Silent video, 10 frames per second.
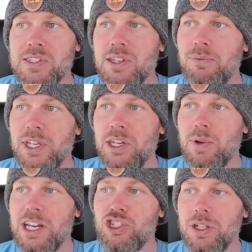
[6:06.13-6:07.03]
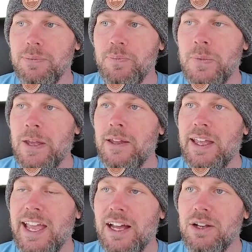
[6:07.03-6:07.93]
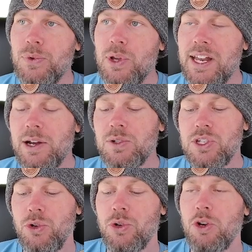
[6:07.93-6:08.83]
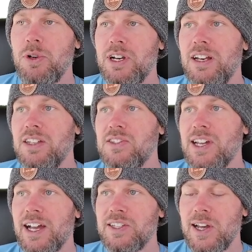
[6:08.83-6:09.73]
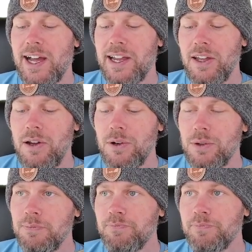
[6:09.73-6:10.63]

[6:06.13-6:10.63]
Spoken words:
configuration. And if you head out to kubernetes.io